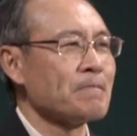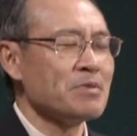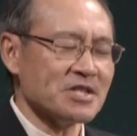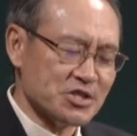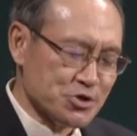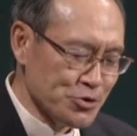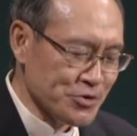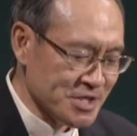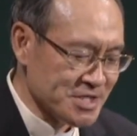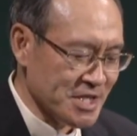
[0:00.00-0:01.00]
But the
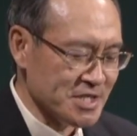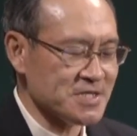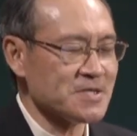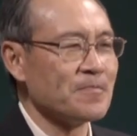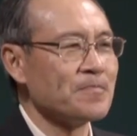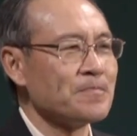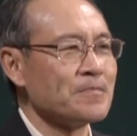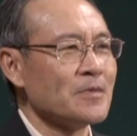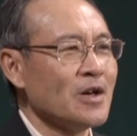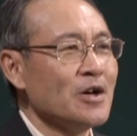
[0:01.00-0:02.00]
truth is this:
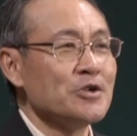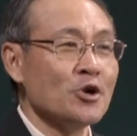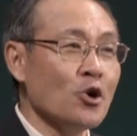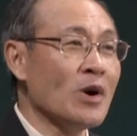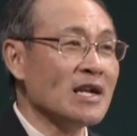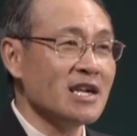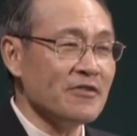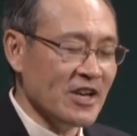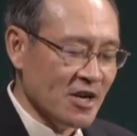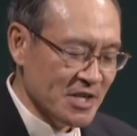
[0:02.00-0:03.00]
no one
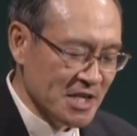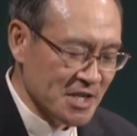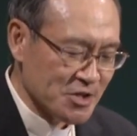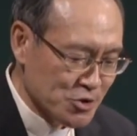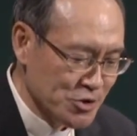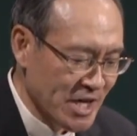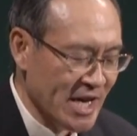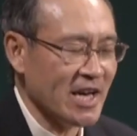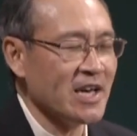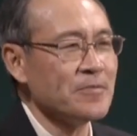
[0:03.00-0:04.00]
living on earth
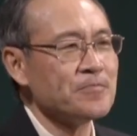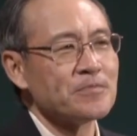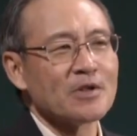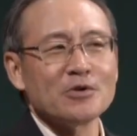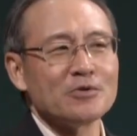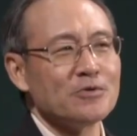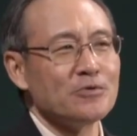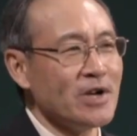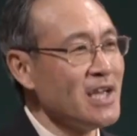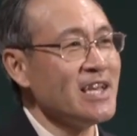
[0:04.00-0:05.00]
today
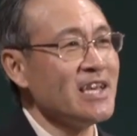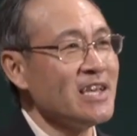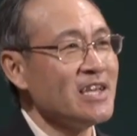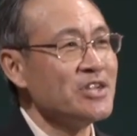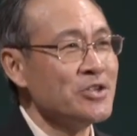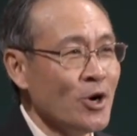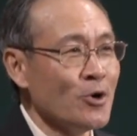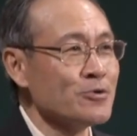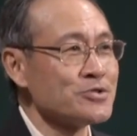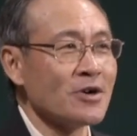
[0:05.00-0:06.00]
really
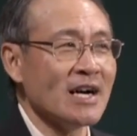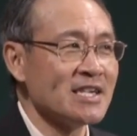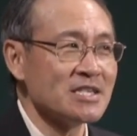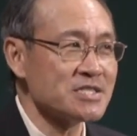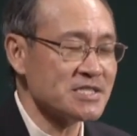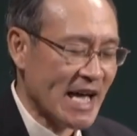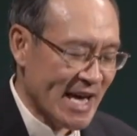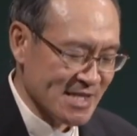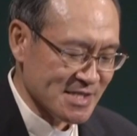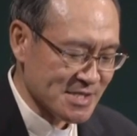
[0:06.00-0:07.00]
knows or
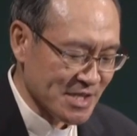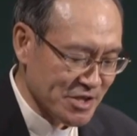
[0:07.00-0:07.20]
understands the